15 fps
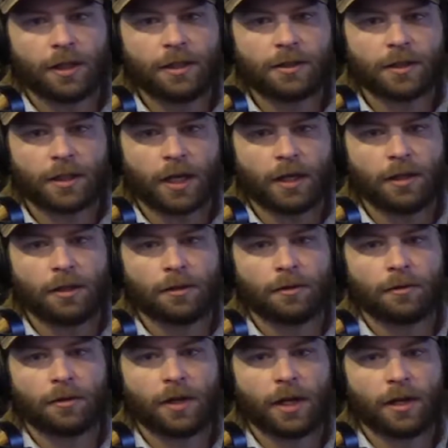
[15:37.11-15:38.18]
He's a
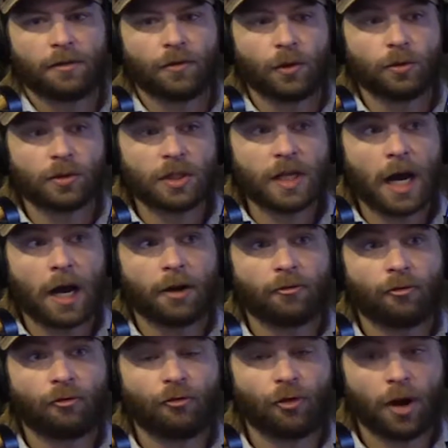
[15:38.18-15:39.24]
Kenyan native who's not
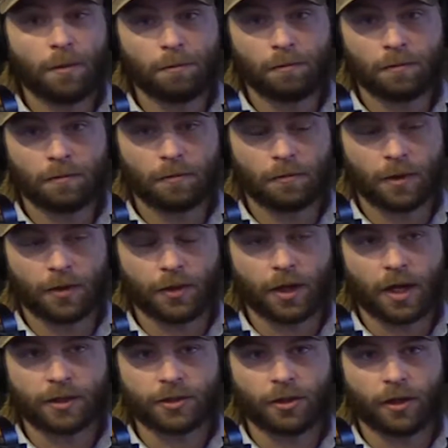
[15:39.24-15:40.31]
from the
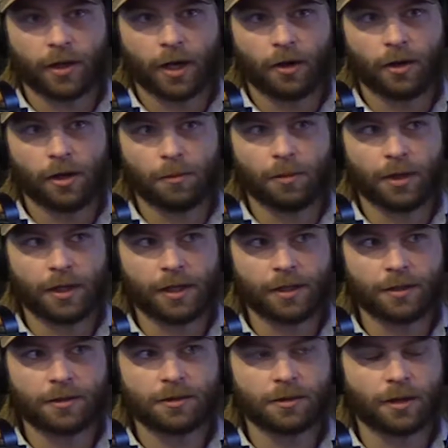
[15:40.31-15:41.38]
Asilong area, but
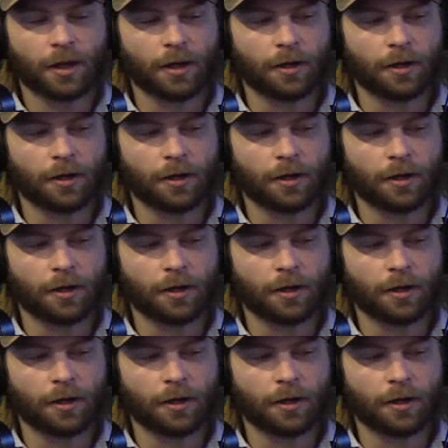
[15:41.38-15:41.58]
his